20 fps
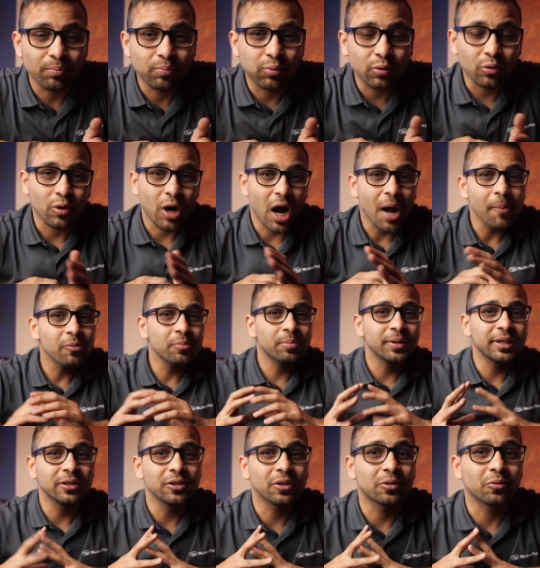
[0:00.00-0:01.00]

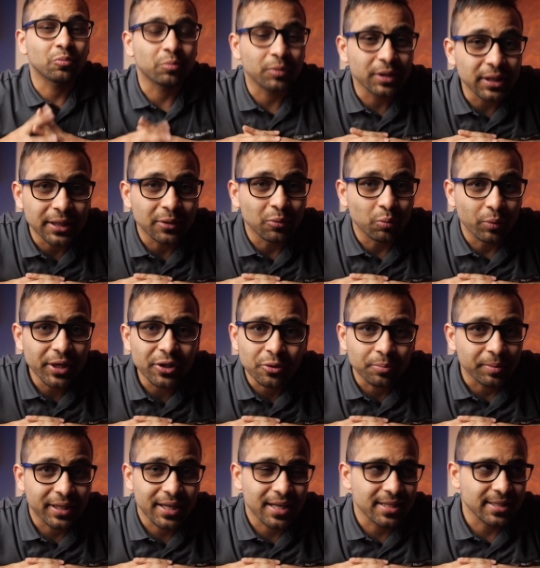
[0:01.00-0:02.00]
probably look really
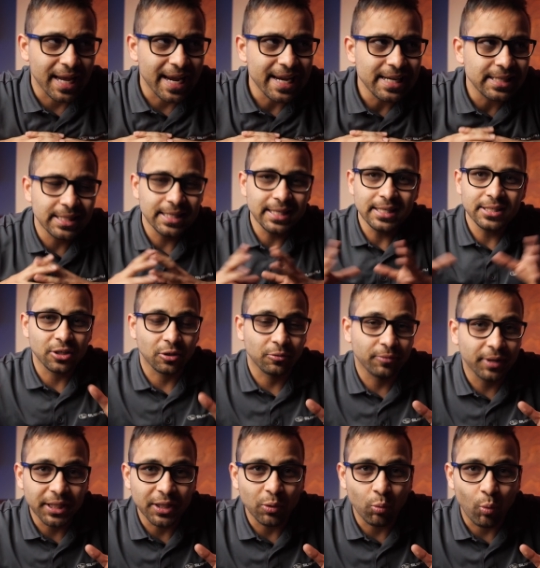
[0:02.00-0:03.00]
weird because 18 is
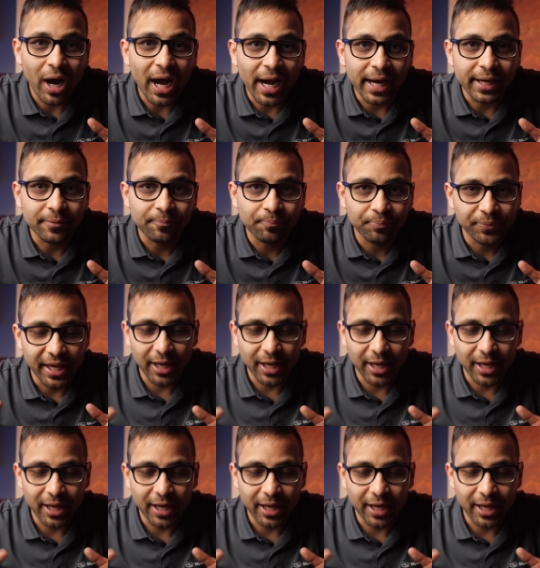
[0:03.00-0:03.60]
already wide.